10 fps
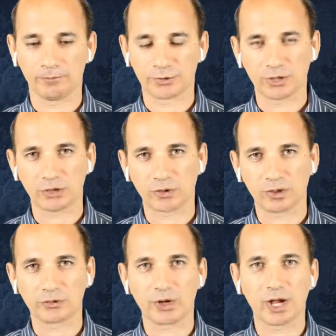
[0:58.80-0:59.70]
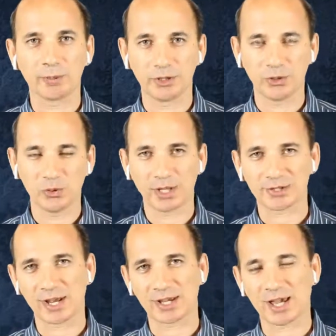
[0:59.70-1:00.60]
Central Time in
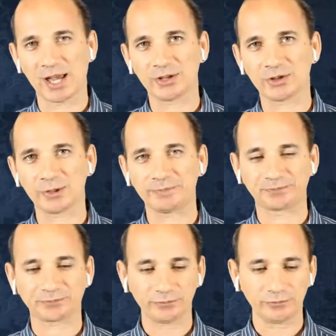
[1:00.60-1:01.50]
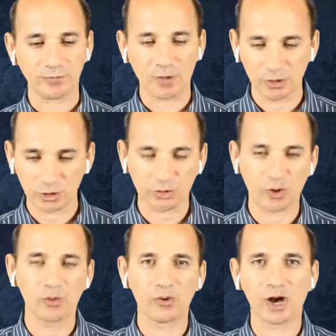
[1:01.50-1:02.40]
US and Canada. I just
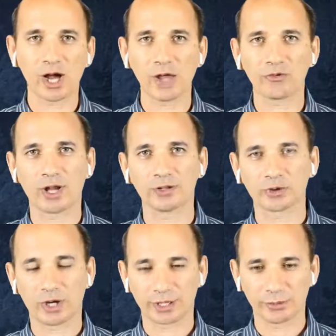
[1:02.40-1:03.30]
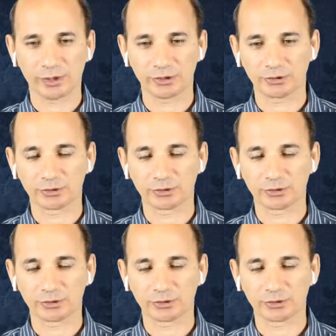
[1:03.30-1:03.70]
go live and talk about a